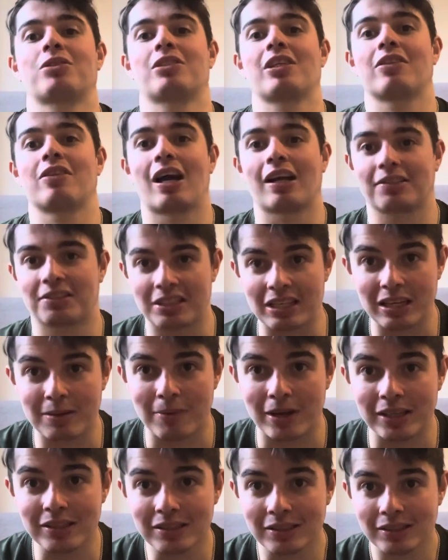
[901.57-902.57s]
in that team
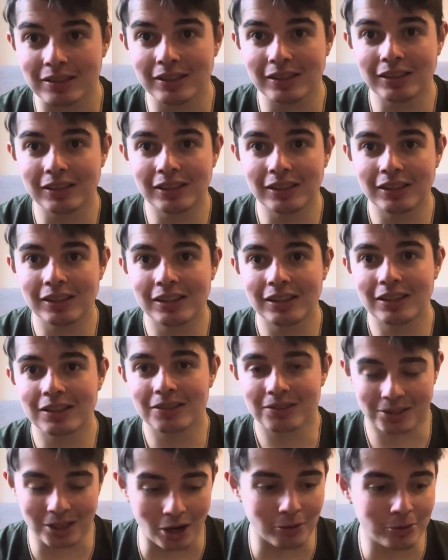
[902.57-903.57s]
is.
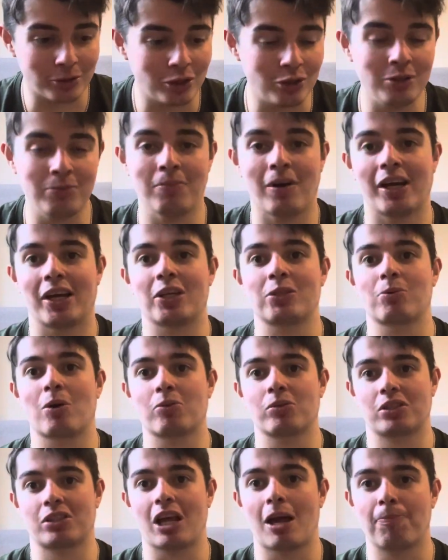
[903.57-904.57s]
So you might as
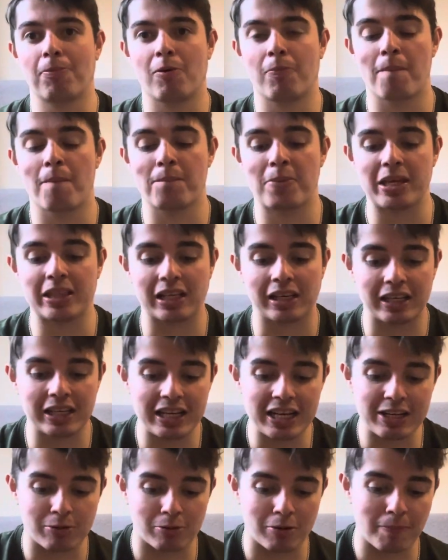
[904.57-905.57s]
well step up and be the
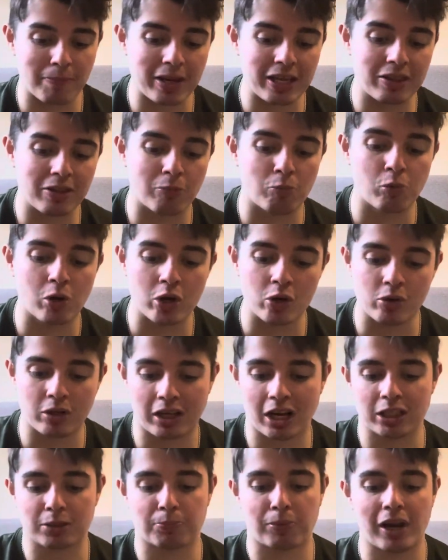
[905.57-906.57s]
leader and be the
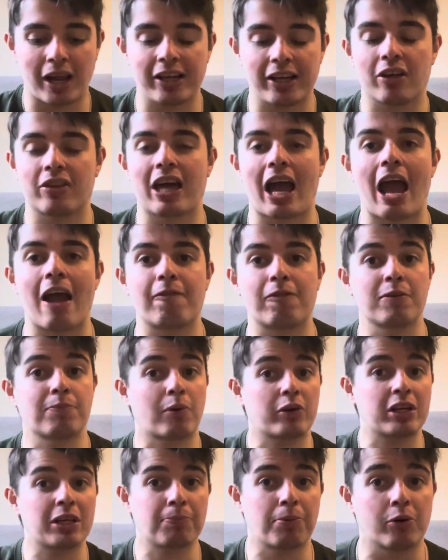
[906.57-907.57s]
world-class player that
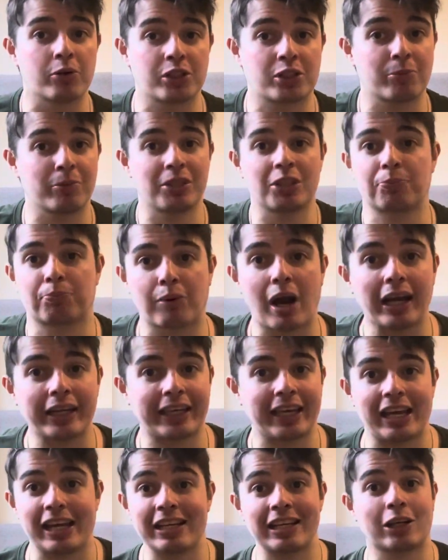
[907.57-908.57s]
everybody puts you in this
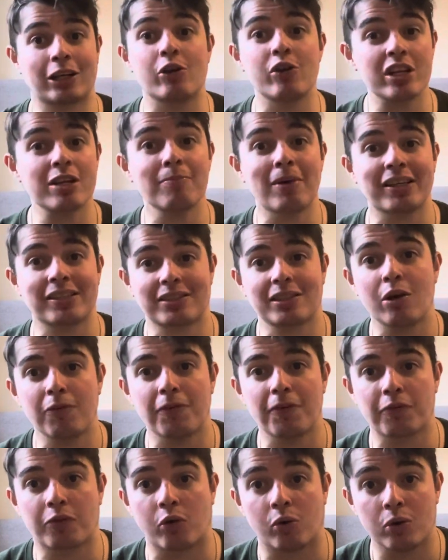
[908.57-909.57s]
bracket in, including myself,
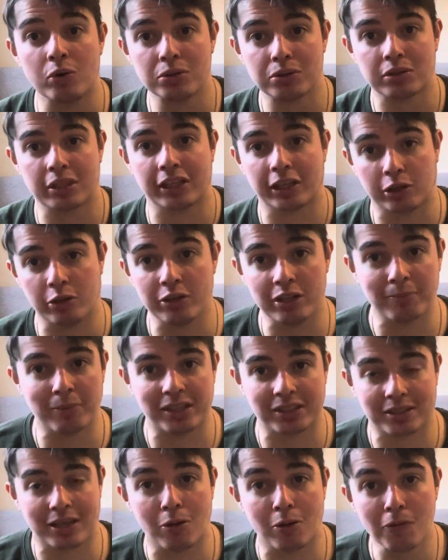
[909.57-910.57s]
of course. Including
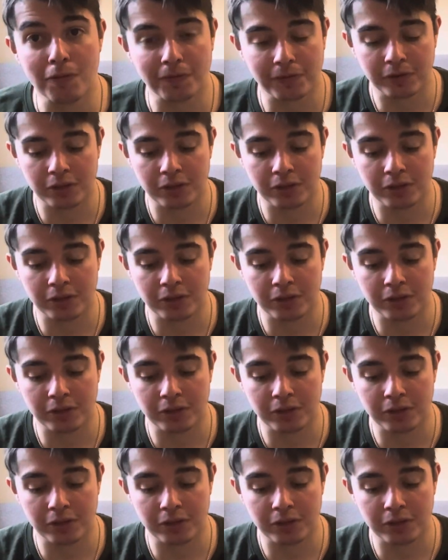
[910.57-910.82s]
myself.